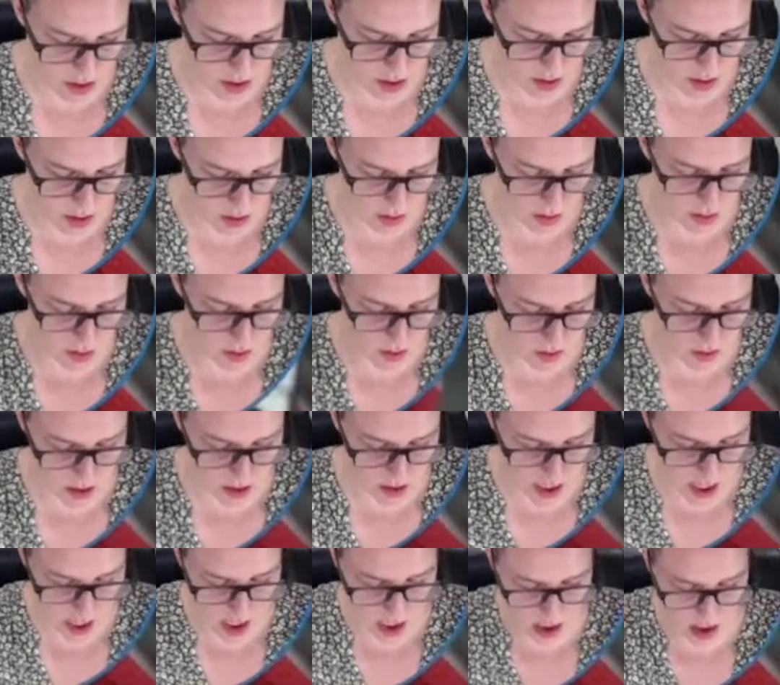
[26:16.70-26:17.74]
on
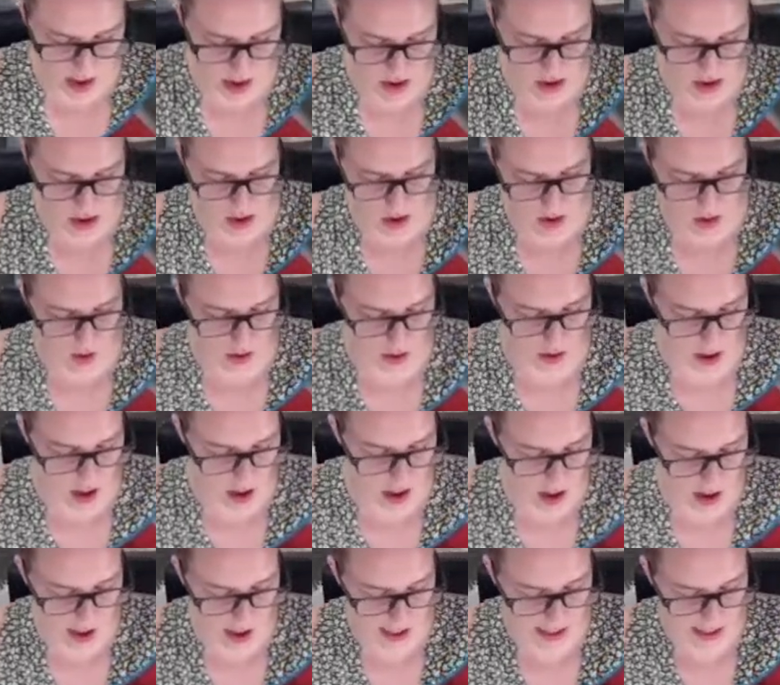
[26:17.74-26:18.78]
stage
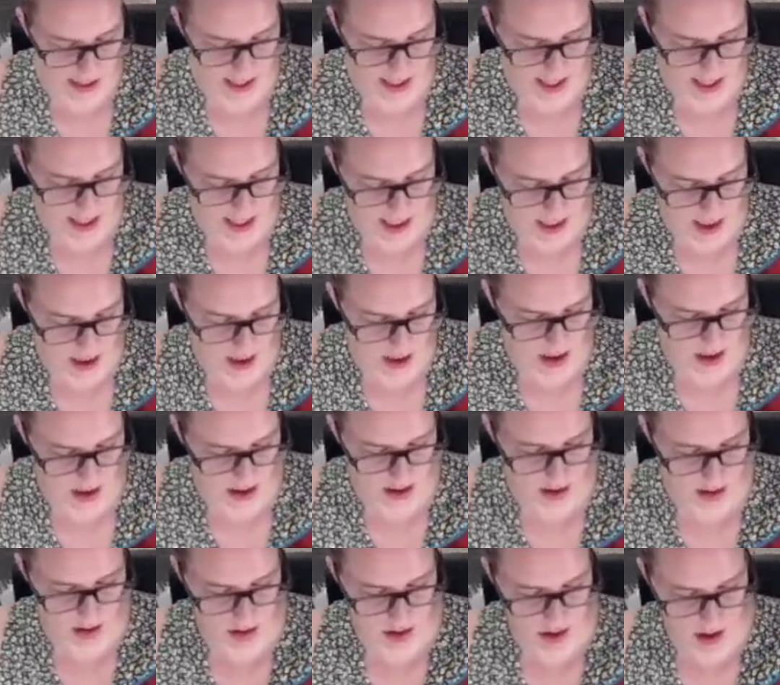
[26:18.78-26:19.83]
online in
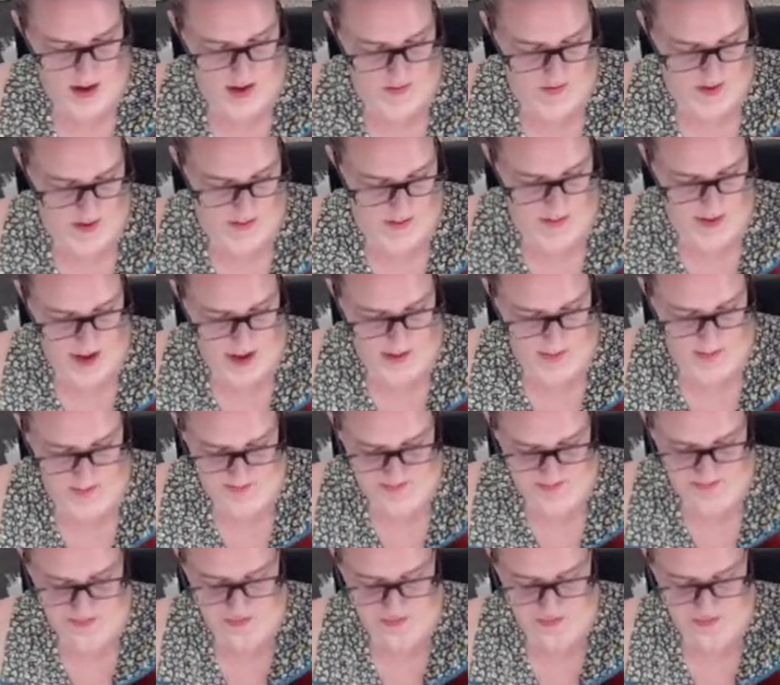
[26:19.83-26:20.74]
November.